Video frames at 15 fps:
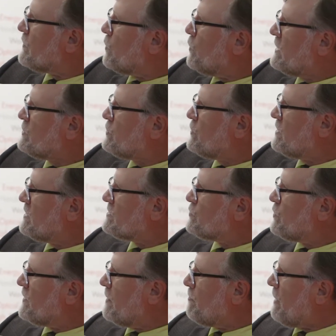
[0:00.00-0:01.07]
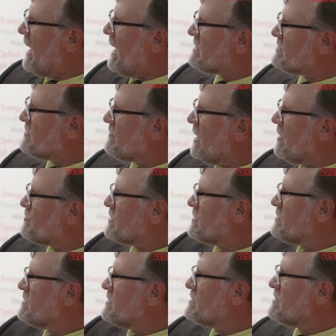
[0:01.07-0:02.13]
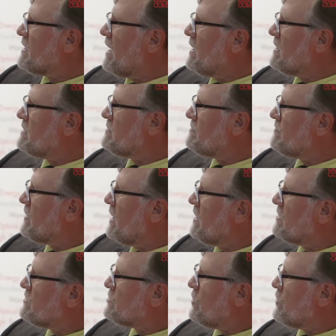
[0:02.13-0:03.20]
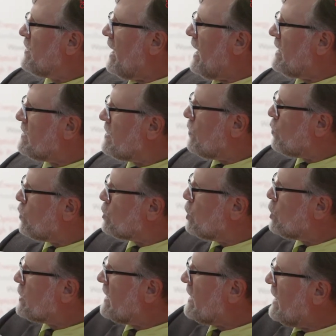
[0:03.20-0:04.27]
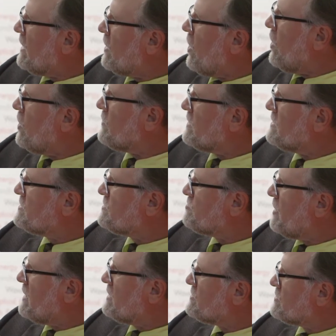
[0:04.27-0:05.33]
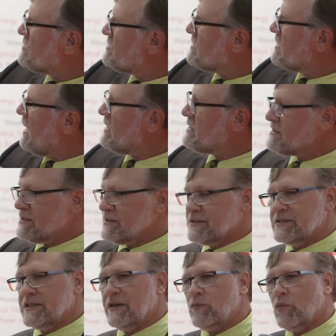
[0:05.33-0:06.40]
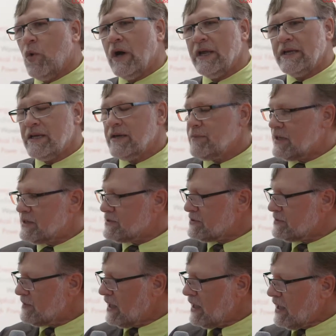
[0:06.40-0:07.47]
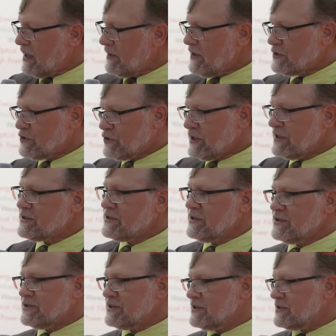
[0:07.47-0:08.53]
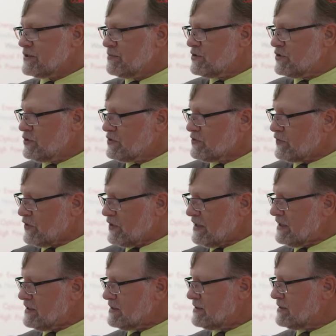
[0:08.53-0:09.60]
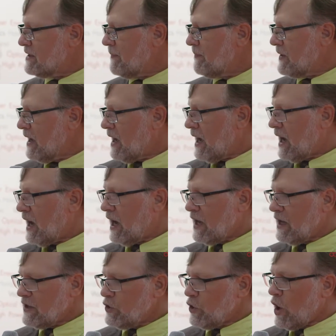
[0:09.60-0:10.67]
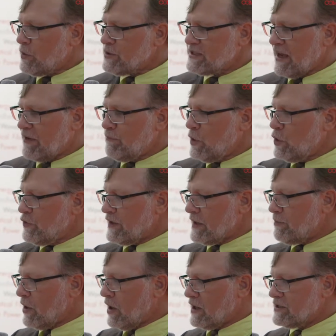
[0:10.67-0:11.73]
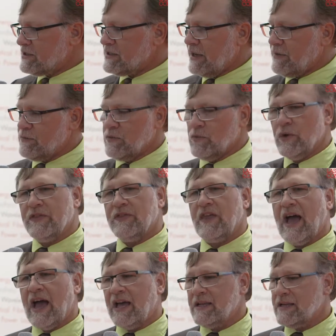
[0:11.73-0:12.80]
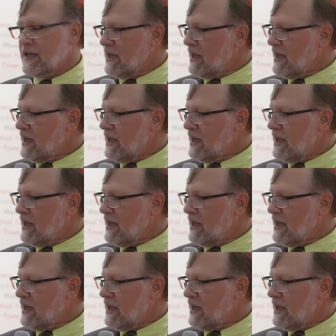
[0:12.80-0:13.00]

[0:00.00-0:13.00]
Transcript: we do this with a passive optical design so that we're looking at all these spatial slices in one image. The traditional systems used for this, you always have moving parts, and with that